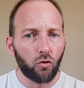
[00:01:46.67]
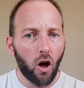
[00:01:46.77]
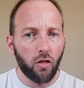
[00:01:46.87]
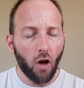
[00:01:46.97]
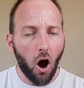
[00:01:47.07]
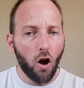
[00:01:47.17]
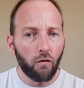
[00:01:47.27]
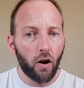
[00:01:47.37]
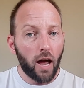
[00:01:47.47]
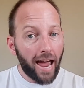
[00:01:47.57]
growth
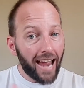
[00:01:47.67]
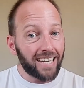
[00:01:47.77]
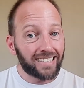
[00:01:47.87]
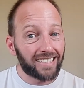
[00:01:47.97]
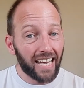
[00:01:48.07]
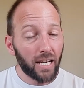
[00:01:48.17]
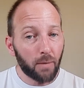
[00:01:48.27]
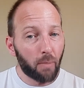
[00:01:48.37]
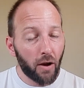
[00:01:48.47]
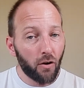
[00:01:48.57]
over an
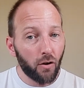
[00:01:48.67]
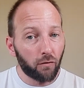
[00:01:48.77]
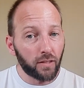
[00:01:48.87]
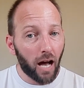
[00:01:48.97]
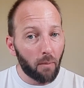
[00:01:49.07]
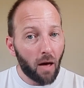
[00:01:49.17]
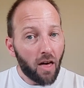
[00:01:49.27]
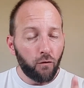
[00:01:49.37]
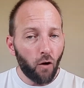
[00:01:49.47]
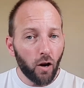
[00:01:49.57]
extended period of time,
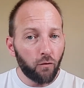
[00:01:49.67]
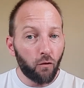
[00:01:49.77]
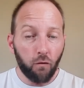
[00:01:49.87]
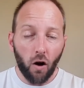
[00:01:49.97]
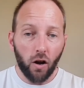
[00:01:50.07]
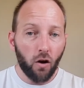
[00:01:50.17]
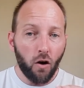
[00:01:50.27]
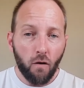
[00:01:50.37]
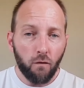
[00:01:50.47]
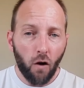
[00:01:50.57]
follow for
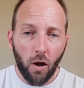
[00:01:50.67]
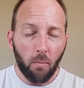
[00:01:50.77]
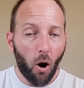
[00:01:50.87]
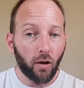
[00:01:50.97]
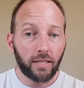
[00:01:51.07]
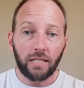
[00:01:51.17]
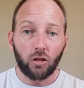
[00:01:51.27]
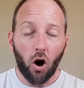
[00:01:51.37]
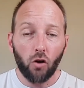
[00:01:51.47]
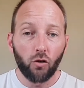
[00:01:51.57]
follow, follow
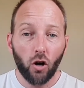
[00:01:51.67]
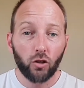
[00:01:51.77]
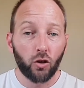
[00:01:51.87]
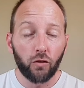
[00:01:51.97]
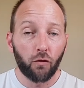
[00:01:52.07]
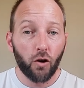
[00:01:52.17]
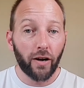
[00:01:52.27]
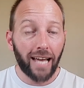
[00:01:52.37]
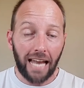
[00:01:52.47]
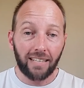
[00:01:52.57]
parties are not good for
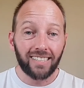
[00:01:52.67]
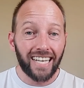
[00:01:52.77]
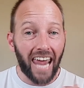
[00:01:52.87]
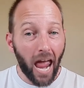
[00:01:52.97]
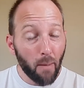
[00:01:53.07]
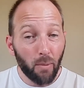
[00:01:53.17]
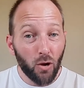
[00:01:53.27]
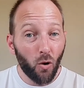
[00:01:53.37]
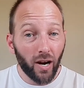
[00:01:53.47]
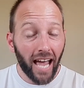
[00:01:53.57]
your account. It's going to hamper
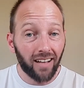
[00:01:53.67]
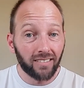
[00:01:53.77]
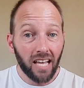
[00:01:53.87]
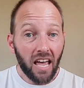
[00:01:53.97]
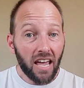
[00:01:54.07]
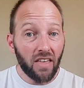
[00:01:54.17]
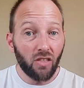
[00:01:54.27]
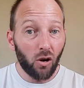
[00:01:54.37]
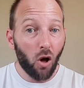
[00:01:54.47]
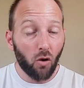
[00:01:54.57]
your account
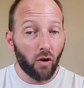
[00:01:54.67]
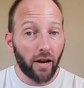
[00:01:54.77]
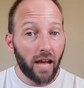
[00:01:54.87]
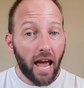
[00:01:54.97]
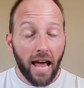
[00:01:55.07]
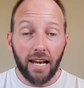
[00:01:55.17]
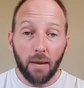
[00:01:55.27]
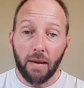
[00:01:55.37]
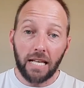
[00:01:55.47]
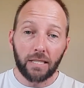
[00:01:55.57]
in the long run. And
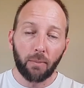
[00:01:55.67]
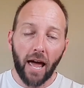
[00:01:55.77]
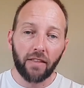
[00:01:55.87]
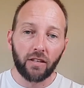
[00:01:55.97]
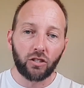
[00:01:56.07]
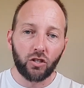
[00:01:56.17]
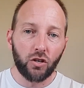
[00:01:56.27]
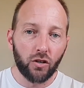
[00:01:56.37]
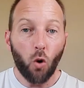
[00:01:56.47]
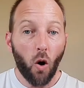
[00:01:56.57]
let me explain this
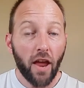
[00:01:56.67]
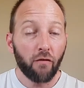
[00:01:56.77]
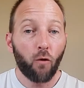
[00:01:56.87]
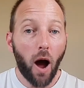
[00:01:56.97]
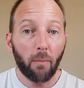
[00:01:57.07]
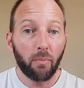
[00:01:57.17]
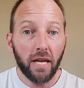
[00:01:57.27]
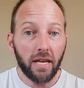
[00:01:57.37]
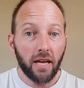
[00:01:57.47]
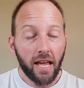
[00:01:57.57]
to you. Your
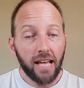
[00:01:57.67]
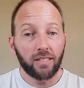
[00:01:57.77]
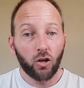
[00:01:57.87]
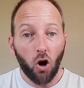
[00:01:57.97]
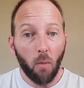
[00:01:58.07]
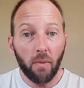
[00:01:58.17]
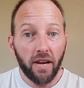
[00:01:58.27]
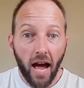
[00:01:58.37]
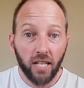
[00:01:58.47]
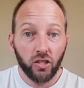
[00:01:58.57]
FYP is a
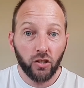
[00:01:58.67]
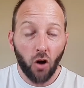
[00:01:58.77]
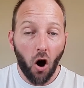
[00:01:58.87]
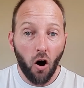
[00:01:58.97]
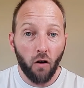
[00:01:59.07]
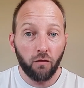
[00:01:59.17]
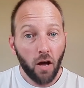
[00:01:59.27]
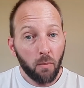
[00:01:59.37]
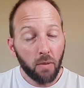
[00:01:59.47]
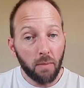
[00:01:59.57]
combination
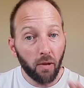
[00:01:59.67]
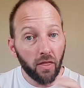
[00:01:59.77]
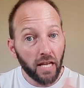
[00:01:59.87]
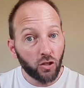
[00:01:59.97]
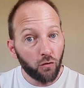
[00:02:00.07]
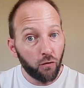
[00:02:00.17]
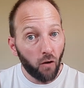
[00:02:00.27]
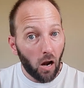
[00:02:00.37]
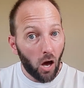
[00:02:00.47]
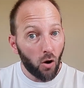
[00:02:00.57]
of people that you
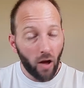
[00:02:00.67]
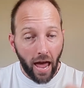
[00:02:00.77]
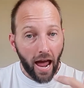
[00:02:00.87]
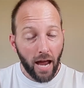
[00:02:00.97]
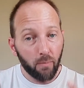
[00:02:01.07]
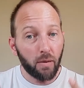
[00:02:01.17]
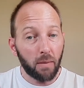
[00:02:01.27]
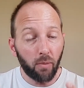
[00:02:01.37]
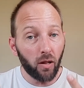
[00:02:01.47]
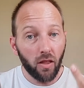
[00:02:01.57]
follow and
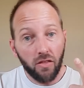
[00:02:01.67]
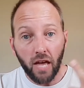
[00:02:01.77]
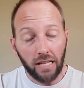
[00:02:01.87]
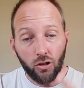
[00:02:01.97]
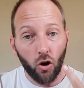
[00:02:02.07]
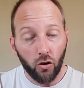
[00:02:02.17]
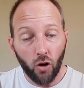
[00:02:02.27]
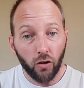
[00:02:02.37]
people that you are